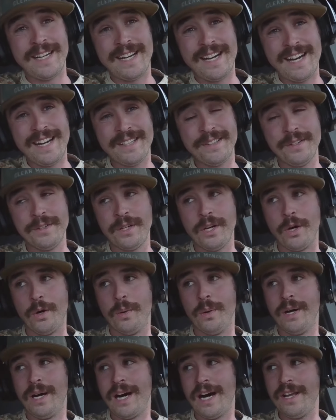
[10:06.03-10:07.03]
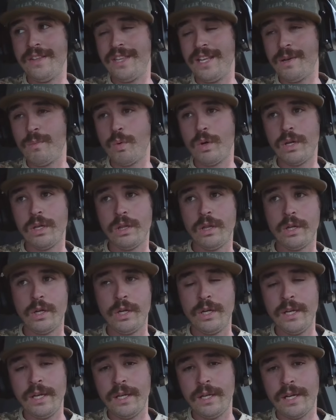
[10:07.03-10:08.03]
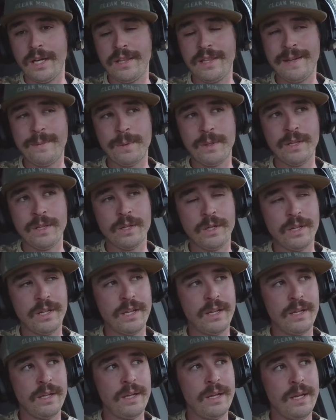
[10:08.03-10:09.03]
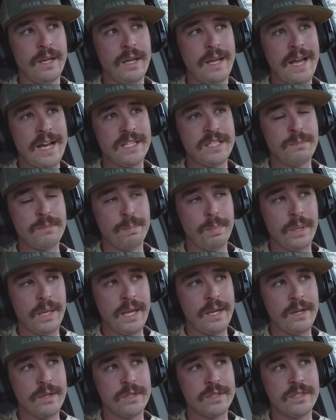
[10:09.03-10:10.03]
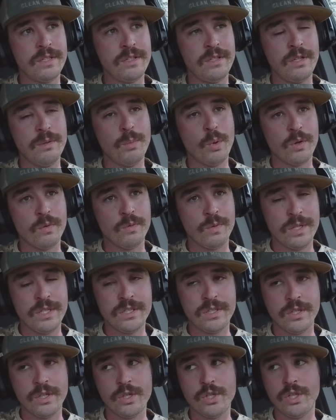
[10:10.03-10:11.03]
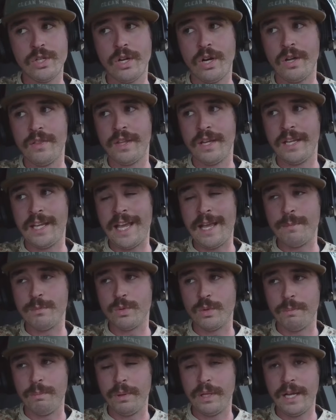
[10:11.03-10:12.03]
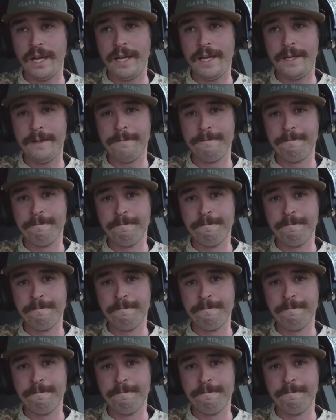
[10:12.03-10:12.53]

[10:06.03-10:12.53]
I don't know. I think we're learning. I think we're learning as players to do more research on the games we're playing.